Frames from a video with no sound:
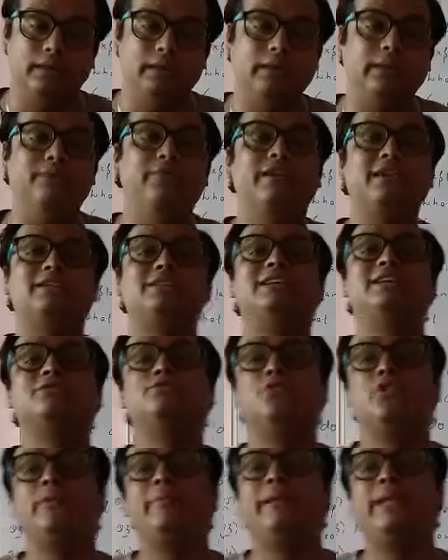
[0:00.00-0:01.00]
Wastage
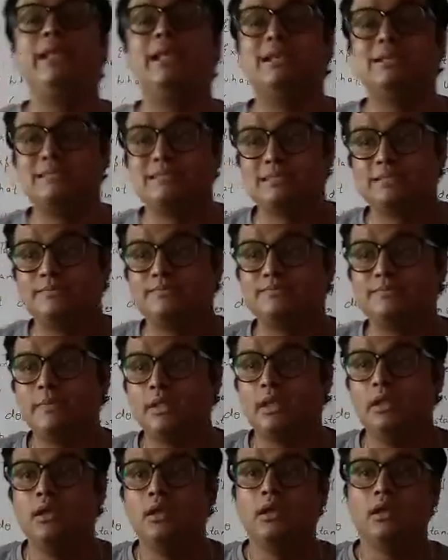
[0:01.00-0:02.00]
would be less.
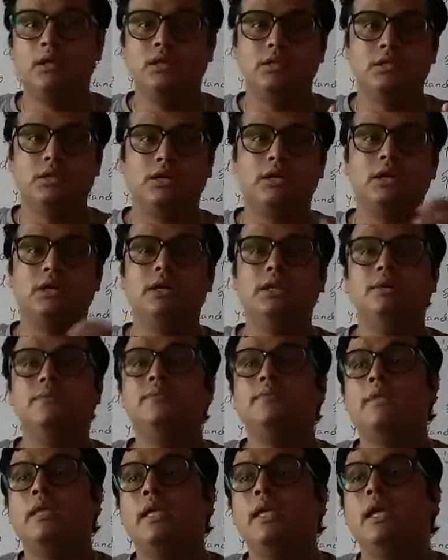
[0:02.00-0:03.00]
Third,
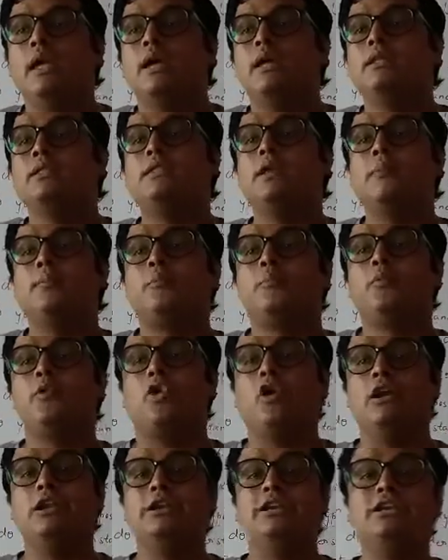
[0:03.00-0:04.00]
the
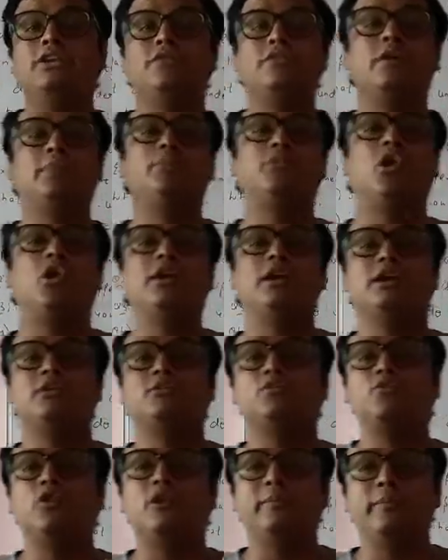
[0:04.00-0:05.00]
quality of the
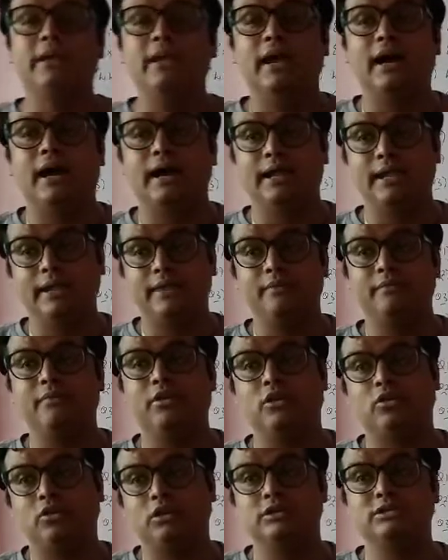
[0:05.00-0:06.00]
product would be high
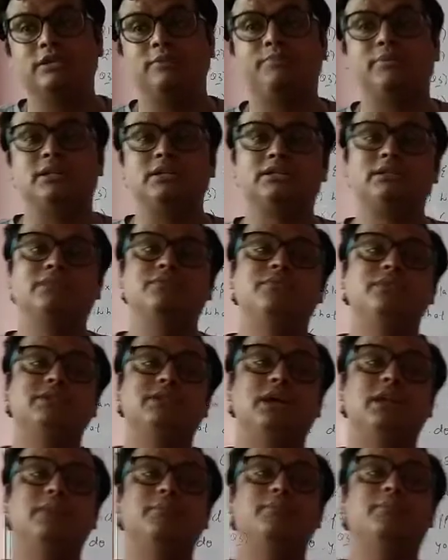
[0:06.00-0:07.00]
because the person which
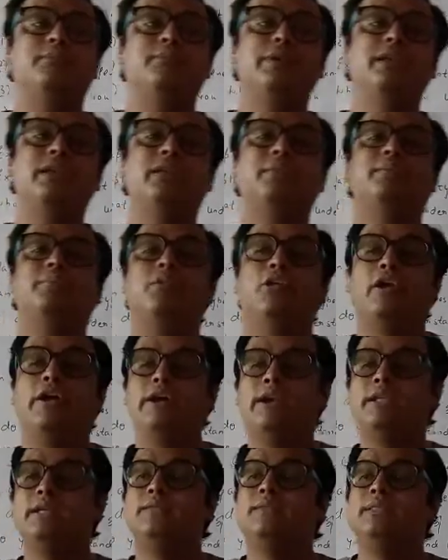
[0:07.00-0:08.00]
are being
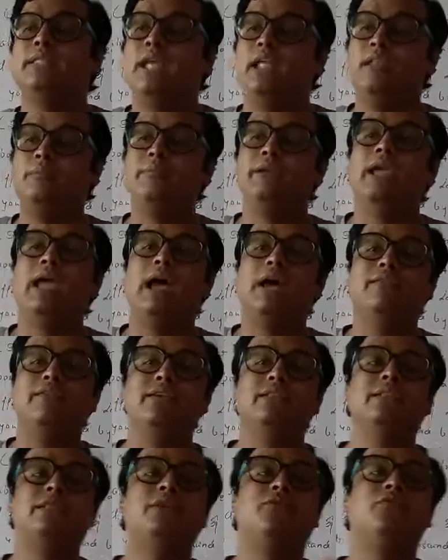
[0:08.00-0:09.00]
employed, they will be
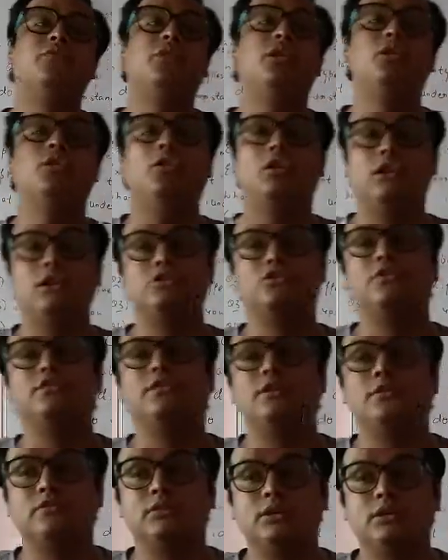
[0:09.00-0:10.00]
having the full knowledge of
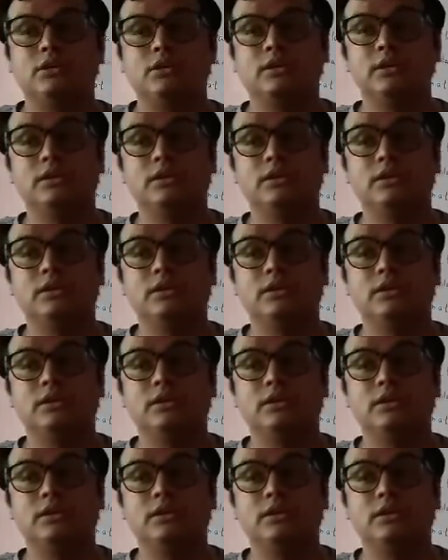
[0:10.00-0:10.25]
the work.